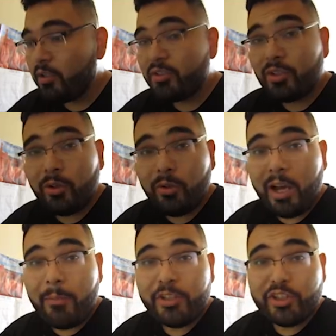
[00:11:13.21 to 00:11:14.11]
So
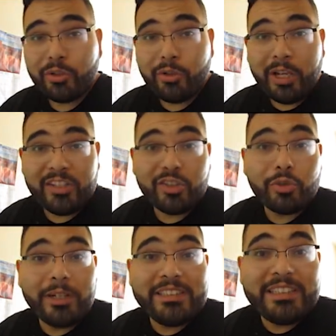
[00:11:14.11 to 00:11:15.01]
I'm gonna show you how to
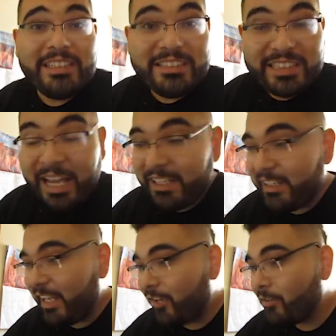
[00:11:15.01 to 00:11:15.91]
trace a design
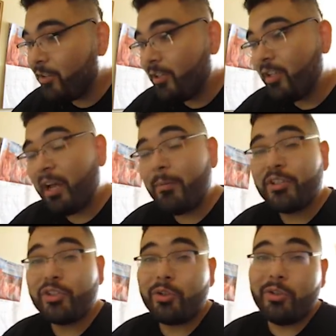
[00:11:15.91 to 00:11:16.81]
now. I'm gonna
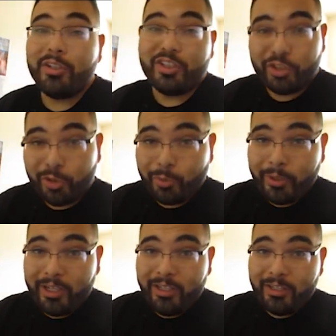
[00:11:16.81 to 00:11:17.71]
show you the short
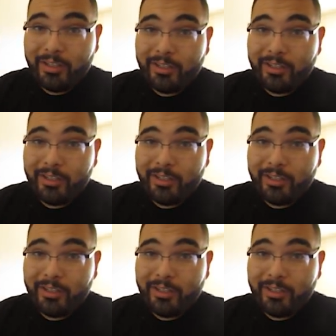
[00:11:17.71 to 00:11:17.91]
way